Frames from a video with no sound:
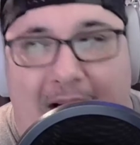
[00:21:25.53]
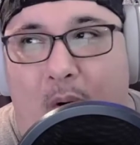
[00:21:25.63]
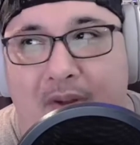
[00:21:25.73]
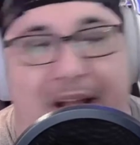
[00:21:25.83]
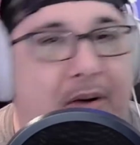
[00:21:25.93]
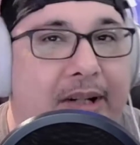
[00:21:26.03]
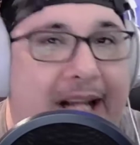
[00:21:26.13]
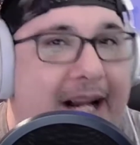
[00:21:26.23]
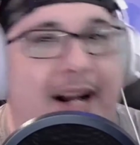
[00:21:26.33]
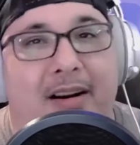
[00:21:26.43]
They don't
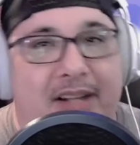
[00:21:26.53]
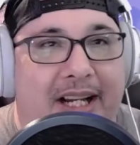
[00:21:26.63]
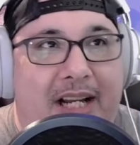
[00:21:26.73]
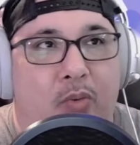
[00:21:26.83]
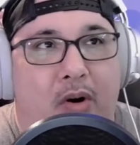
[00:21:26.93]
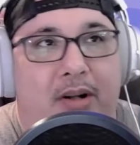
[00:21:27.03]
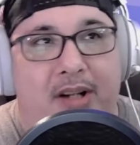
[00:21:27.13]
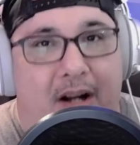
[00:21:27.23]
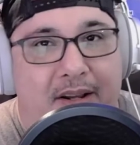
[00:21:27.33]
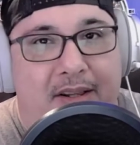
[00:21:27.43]
care that he worked
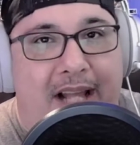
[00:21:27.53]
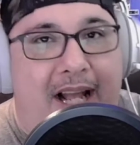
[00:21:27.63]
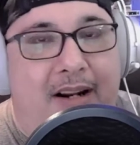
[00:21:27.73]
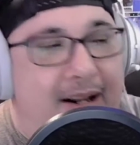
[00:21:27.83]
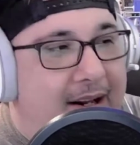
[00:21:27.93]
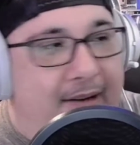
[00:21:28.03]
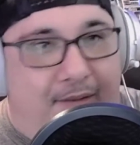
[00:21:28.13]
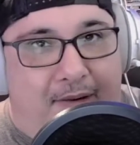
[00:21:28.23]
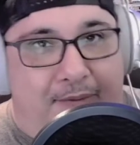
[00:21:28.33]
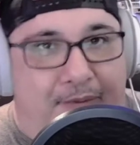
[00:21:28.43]
on that
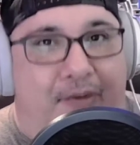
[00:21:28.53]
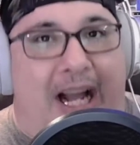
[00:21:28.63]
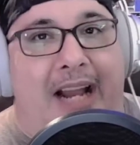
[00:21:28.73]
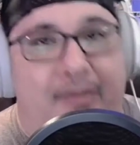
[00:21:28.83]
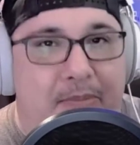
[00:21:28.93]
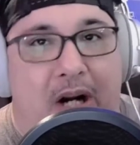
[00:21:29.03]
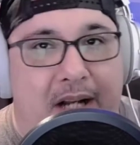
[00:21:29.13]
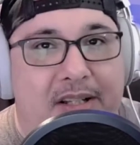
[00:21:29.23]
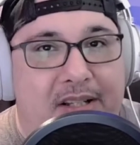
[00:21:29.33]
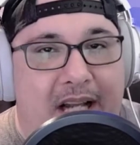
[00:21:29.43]
for 5
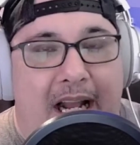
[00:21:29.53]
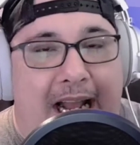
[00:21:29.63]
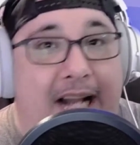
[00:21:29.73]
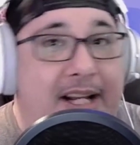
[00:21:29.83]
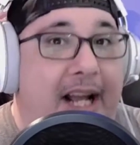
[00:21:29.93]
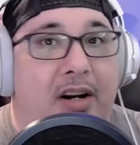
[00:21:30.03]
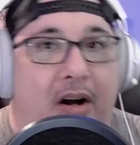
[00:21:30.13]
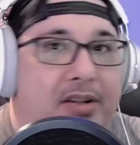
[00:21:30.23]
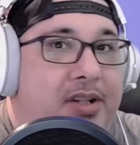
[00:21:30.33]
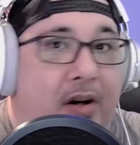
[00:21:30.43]
months and yet
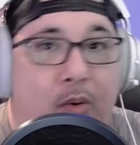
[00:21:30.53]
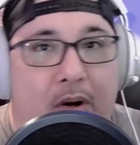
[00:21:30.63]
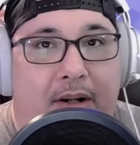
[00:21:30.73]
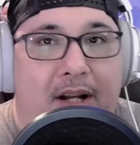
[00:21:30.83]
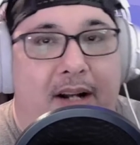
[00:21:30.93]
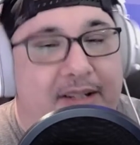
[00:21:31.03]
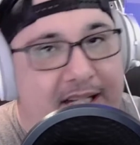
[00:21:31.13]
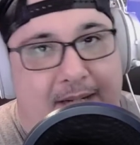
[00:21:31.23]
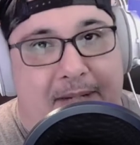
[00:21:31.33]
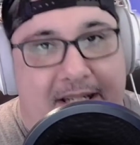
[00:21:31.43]
also worked on
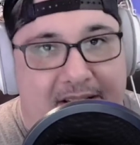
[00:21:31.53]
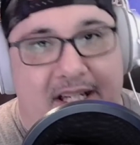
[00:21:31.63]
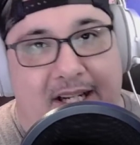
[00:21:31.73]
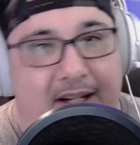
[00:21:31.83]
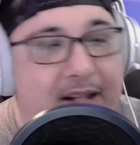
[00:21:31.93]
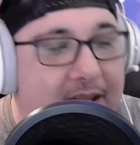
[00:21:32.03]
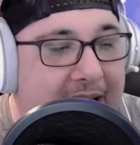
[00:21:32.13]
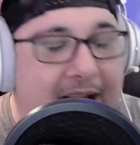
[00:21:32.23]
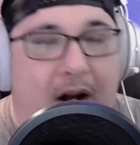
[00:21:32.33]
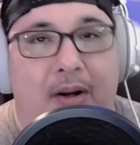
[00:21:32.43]
DBZ.
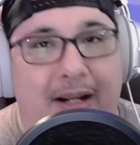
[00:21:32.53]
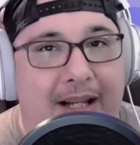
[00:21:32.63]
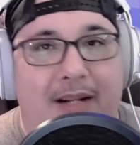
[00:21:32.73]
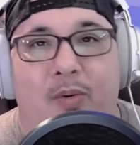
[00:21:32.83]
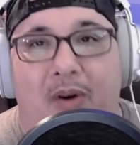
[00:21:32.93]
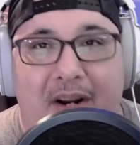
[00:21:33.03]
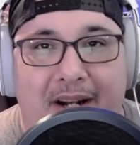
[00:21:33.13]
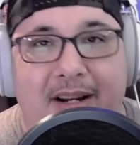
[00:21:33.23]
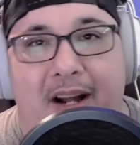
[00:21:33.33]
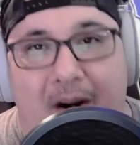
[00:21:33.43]
They only want to
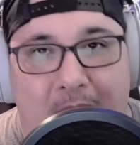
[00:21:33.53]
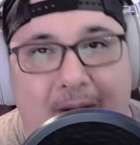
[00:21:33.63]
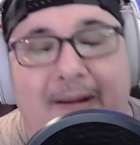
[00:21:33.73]
know,